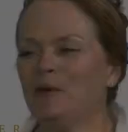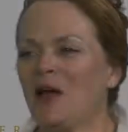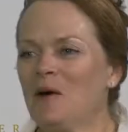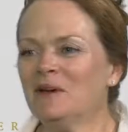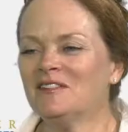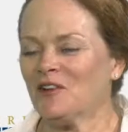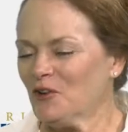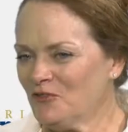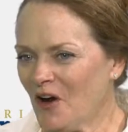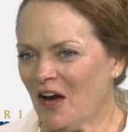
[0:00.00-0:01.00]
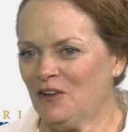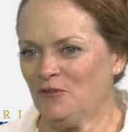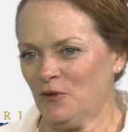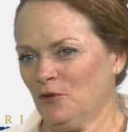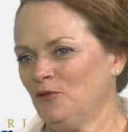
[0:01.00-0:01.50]
becoming
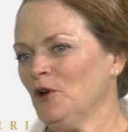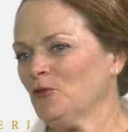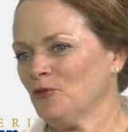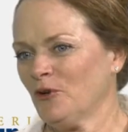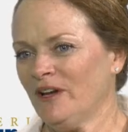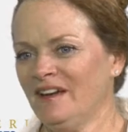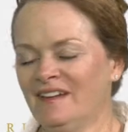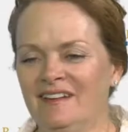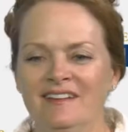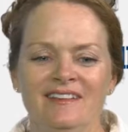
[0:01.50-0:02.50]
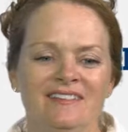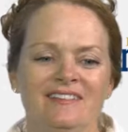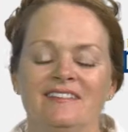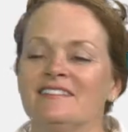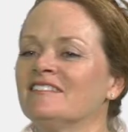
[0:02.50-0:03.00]
certified for fear-free
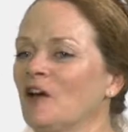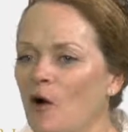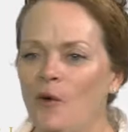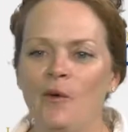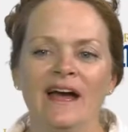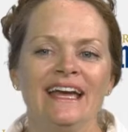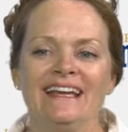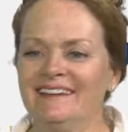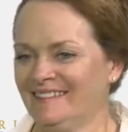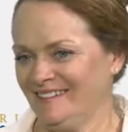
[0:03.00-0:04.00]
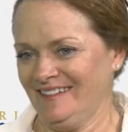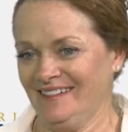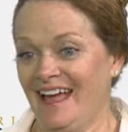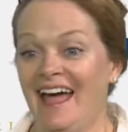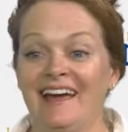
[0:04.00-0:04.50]
is so
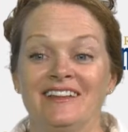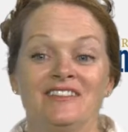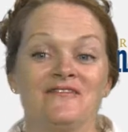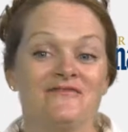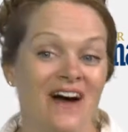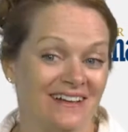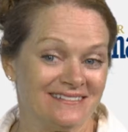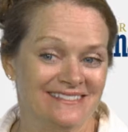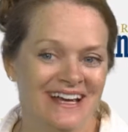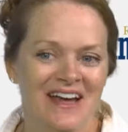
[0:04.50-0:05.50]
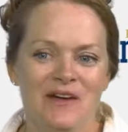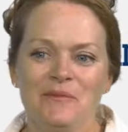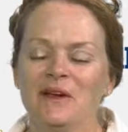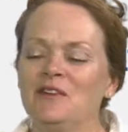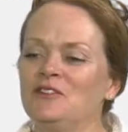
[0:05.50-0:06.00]
easy and it's fun
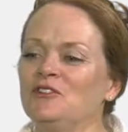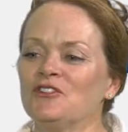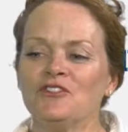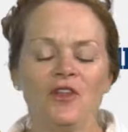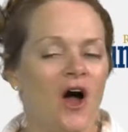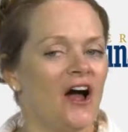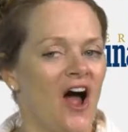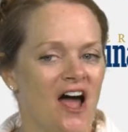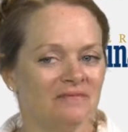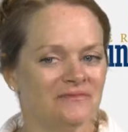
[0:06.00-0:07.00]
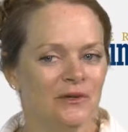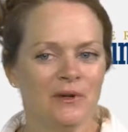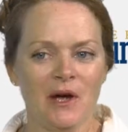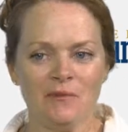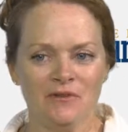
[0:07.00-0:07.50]
because you just log on,
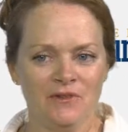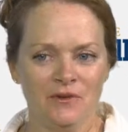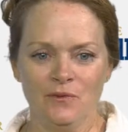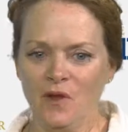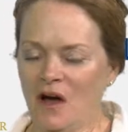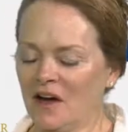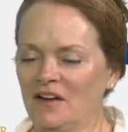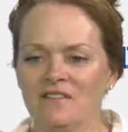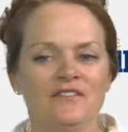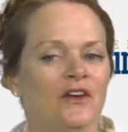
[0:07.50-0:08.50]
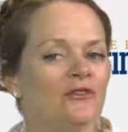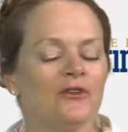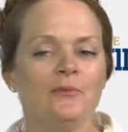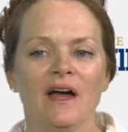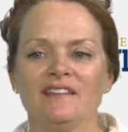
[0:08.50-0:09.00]
you log on to the
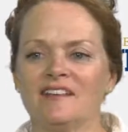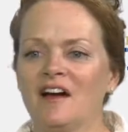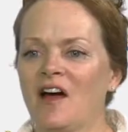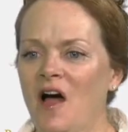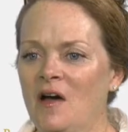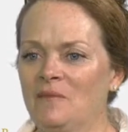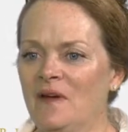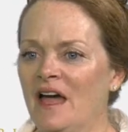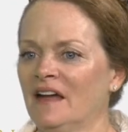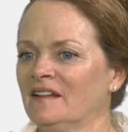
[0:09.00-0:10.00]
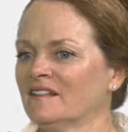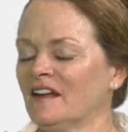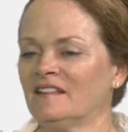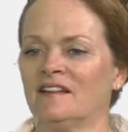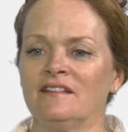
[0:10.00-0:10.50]
fearfreepets.com and it's
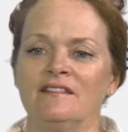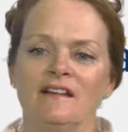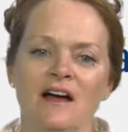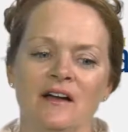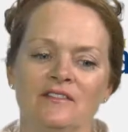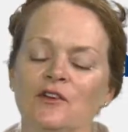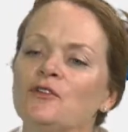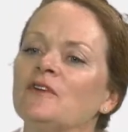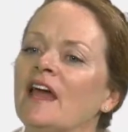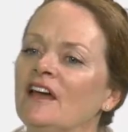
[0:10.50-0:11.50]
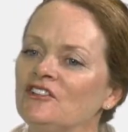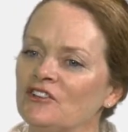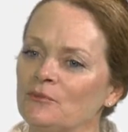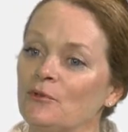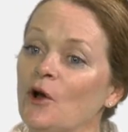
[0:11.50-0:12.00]
got the
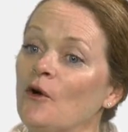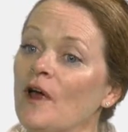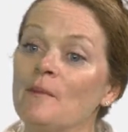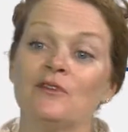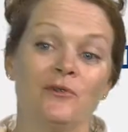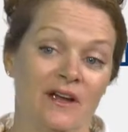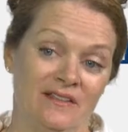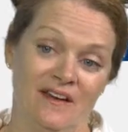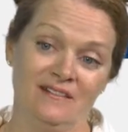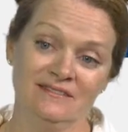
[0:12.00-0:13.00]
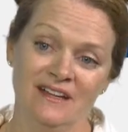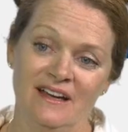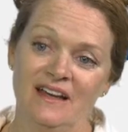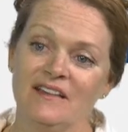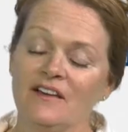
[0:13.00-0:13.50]
certification program is right there.
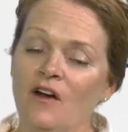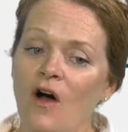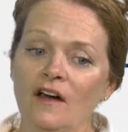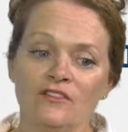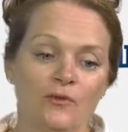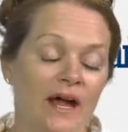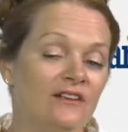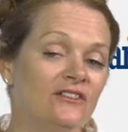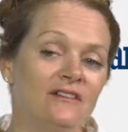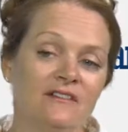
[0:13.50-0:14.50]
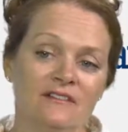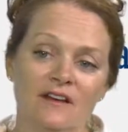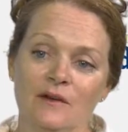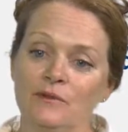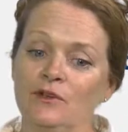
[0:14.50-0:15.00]
The cost ranges from